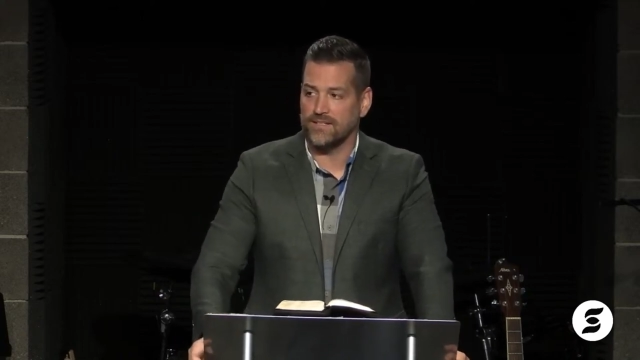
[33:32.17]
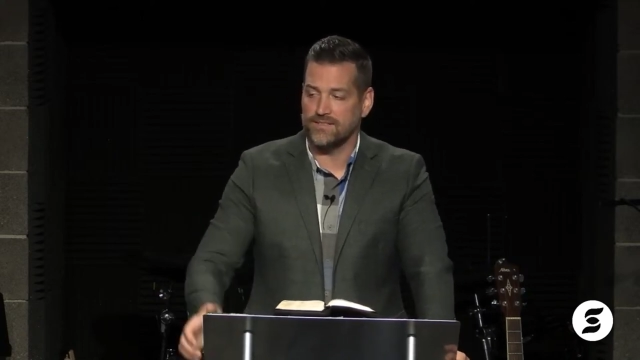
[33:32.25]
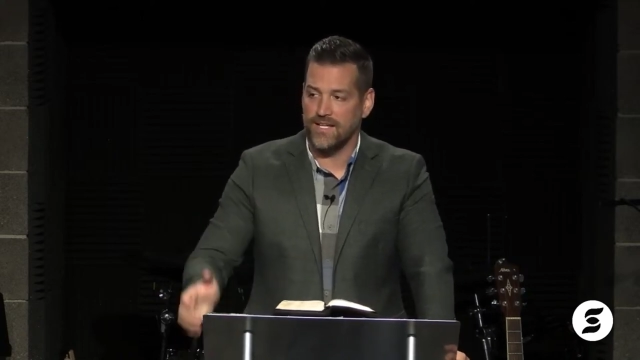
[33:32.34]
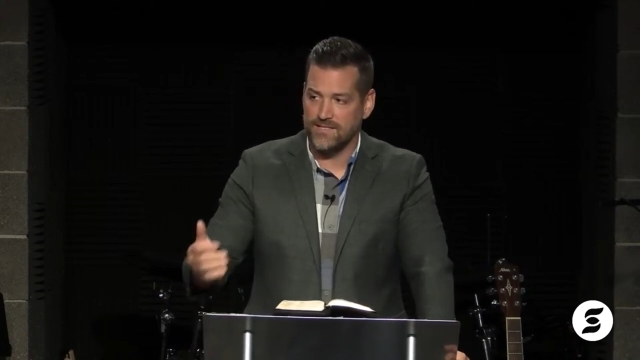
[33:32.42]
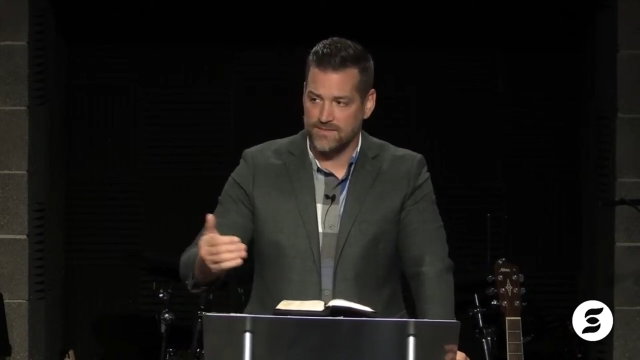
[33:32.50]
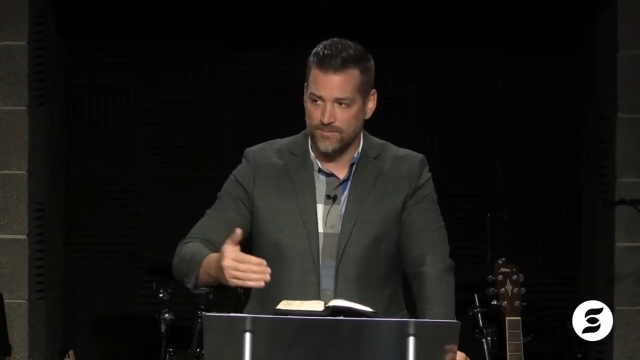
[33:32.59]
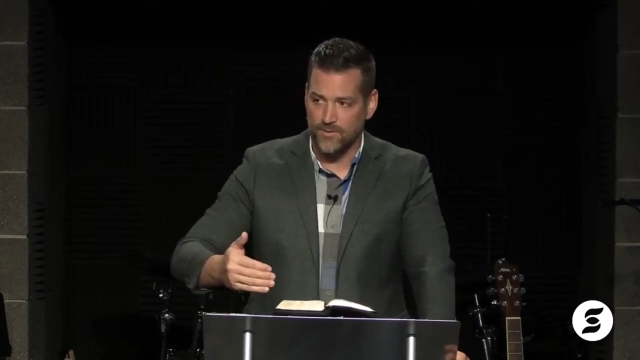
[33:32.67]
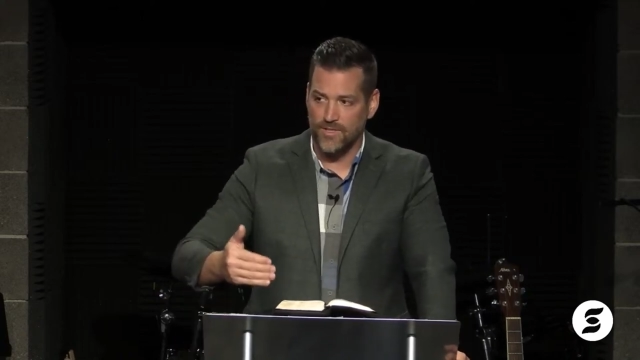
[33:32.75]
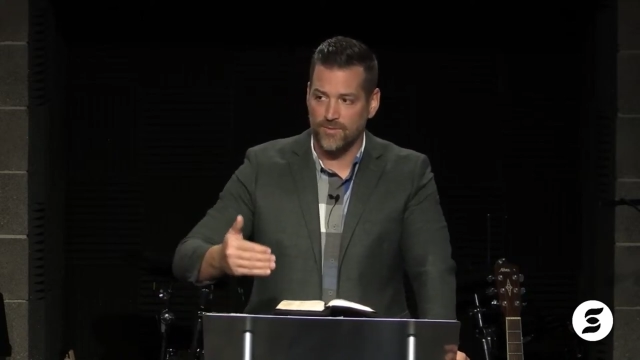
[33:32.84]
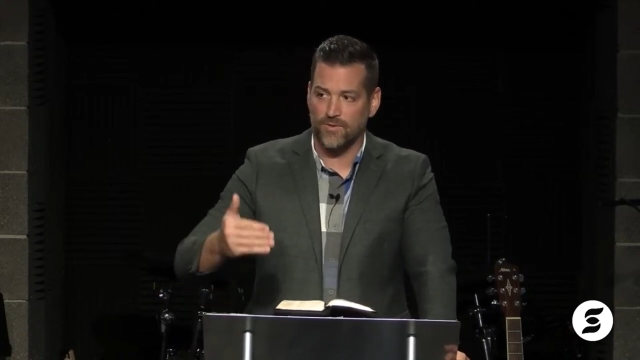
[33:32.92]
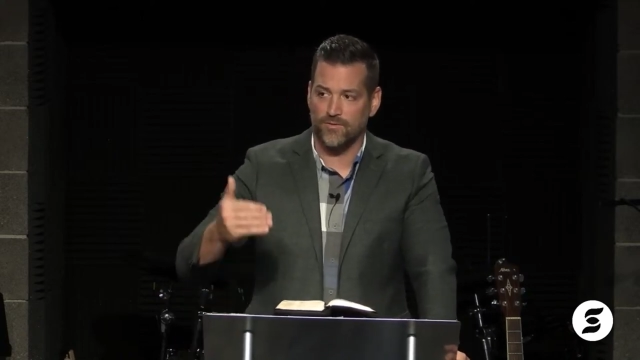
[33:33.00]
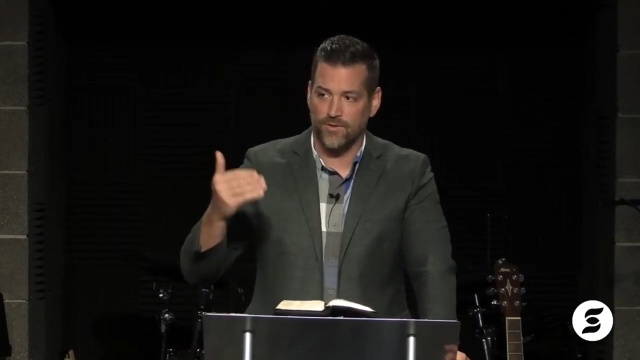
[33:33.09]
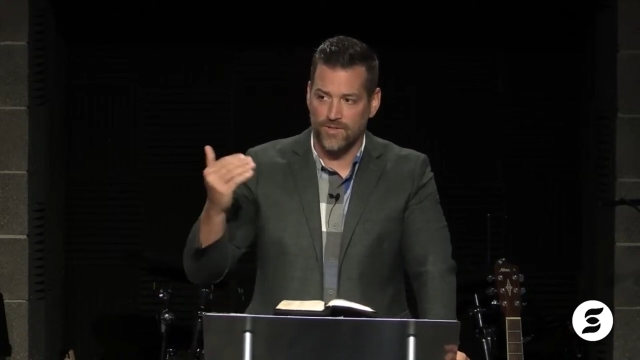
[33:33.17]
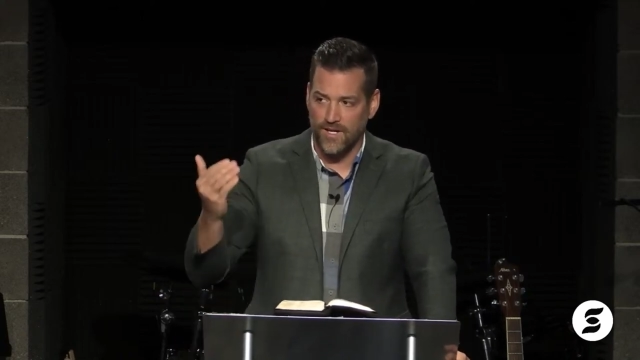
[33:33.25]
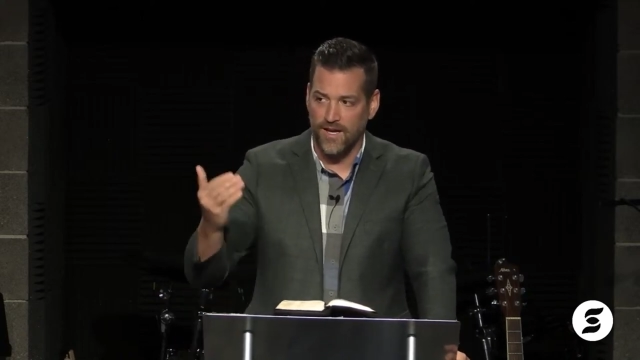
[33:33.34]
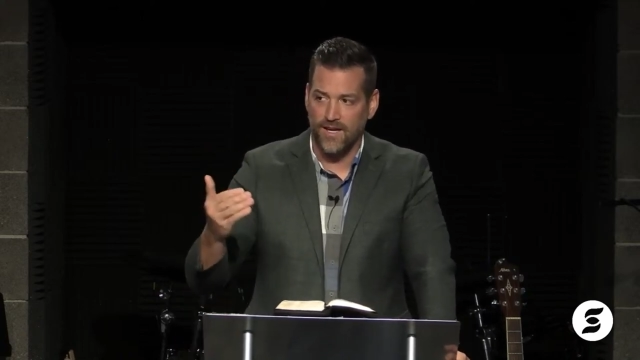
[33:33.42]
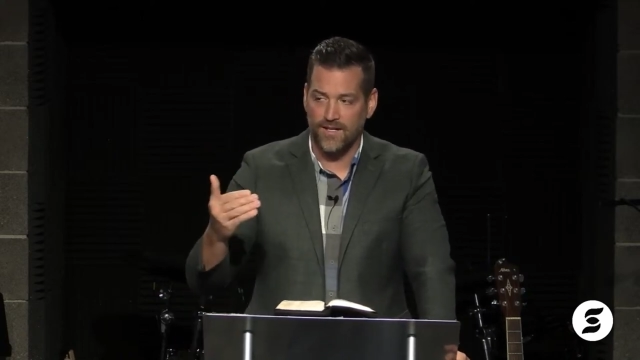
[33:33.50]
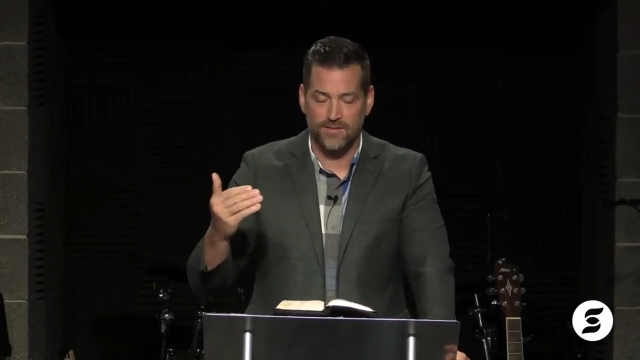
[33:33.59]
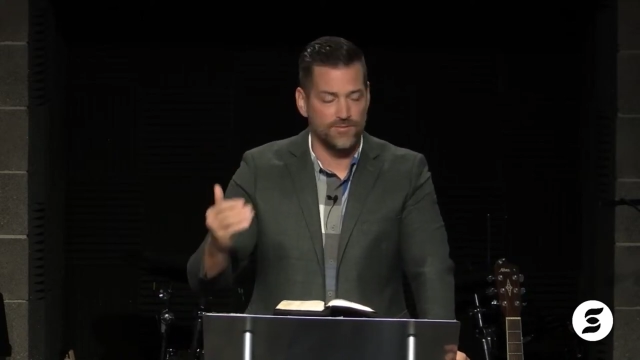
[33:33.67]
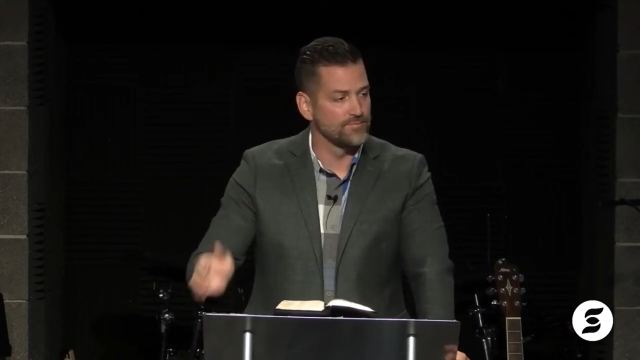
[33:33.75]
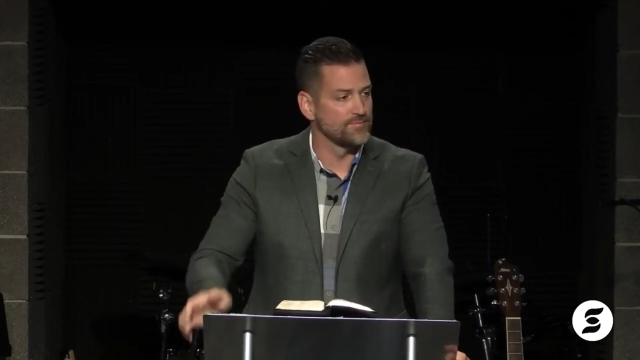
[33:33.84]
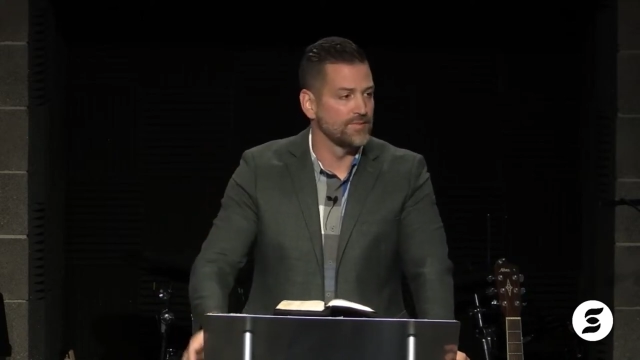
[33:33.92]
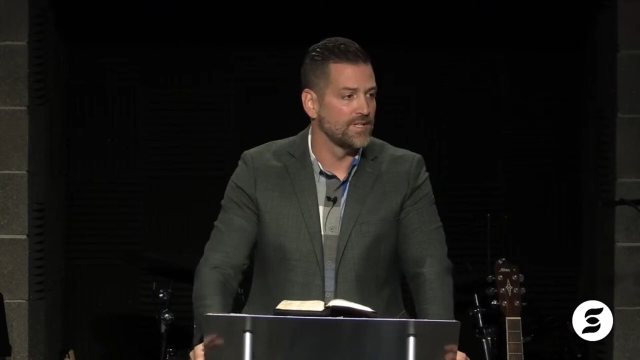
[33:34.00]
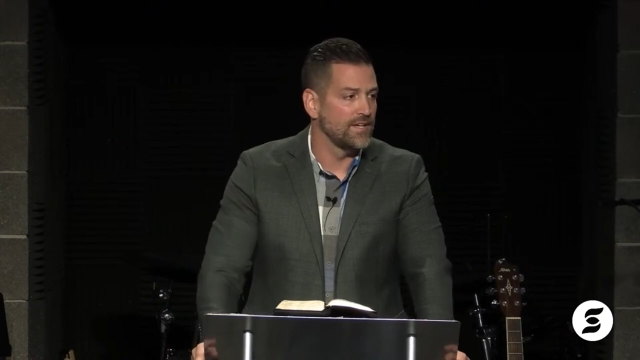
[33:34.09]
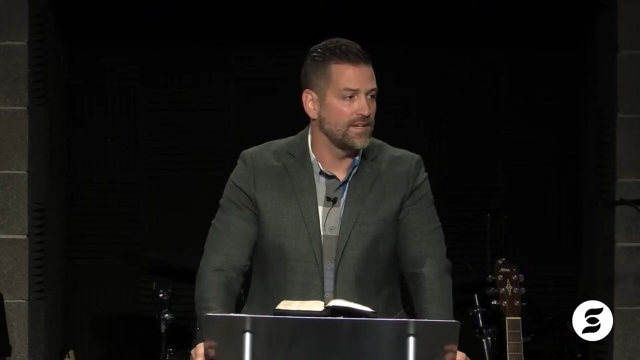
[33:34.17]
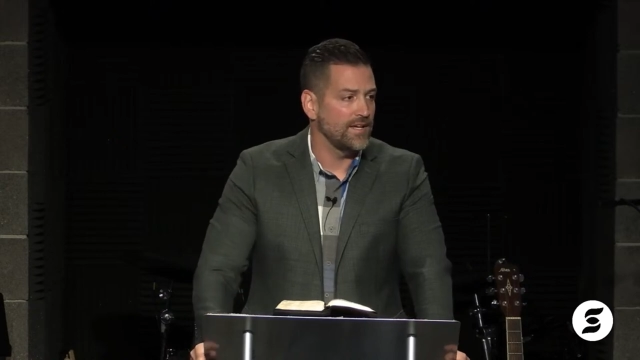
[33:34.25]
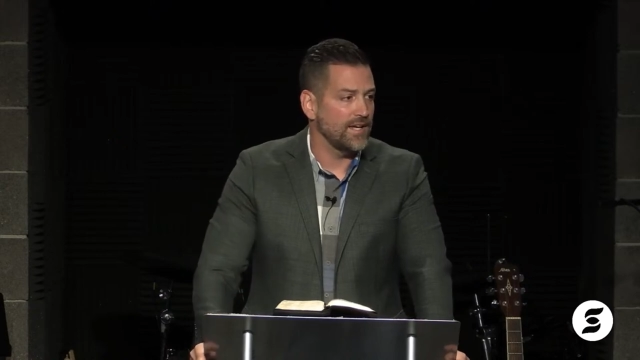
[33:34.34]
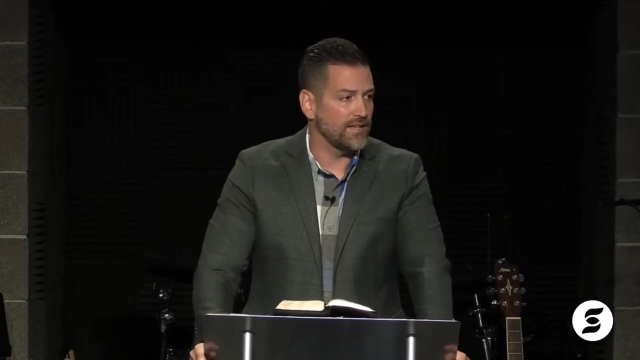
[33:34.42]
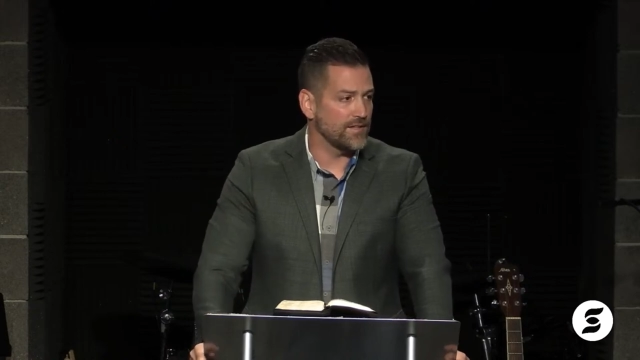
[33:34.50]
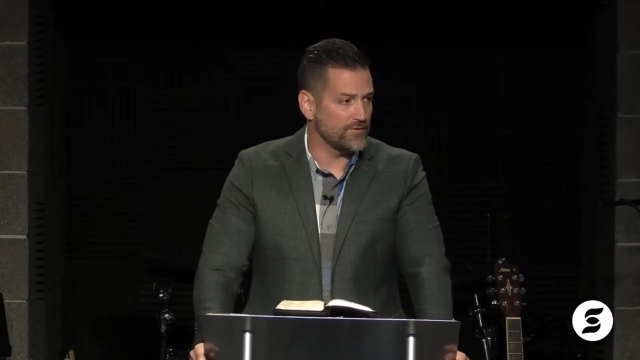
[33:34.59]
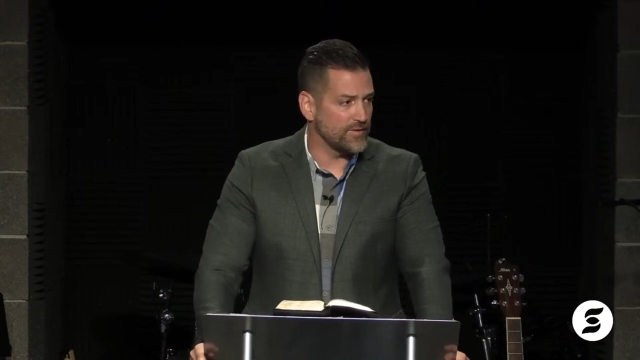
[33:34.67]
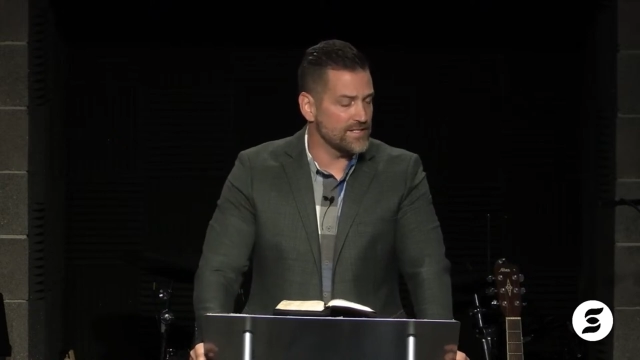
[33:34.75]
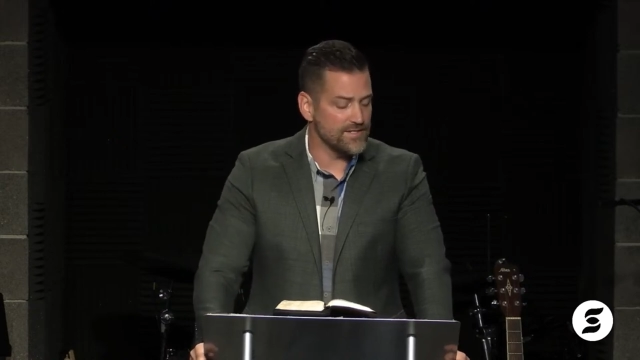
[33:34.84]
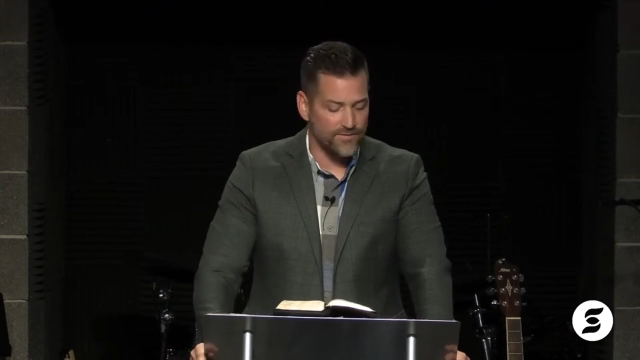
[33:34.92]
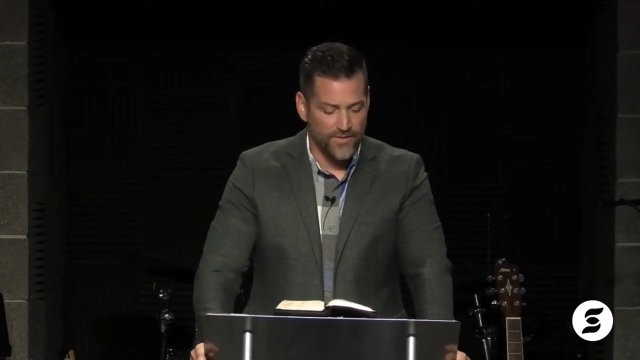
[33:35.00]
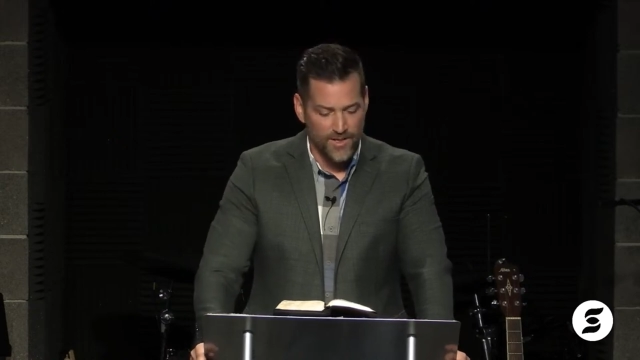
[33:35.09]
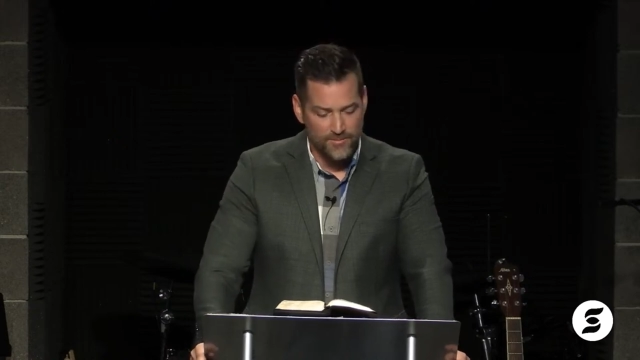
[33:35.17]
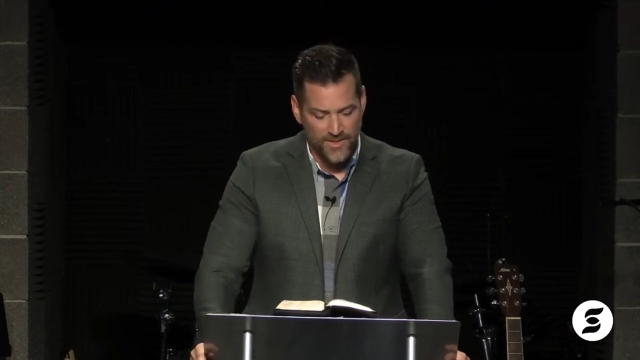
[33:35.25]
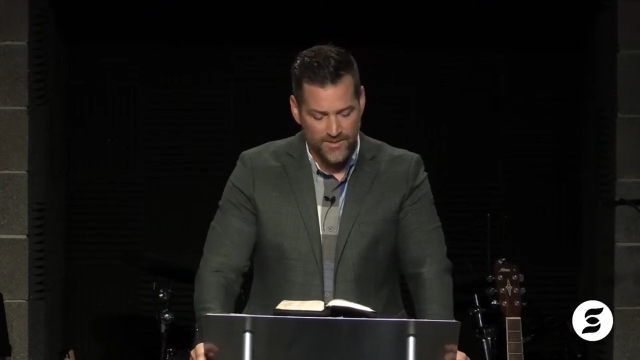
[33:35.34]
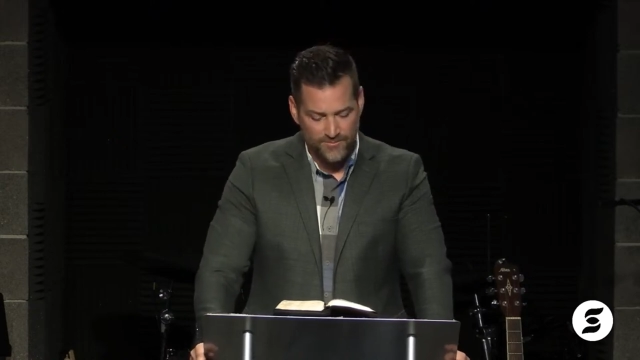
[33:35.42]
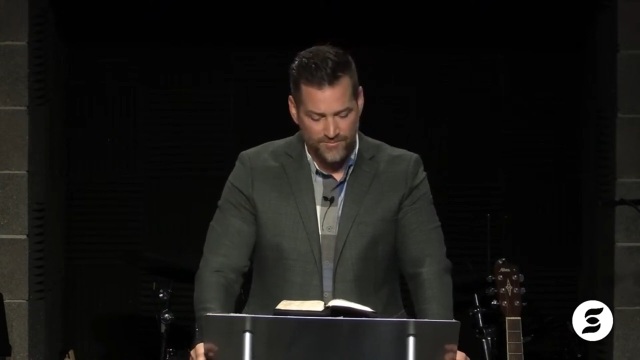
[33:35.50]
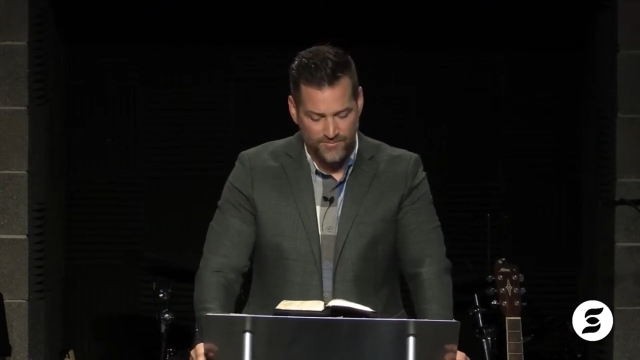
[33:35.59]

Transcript: testimony before God and their friends and family.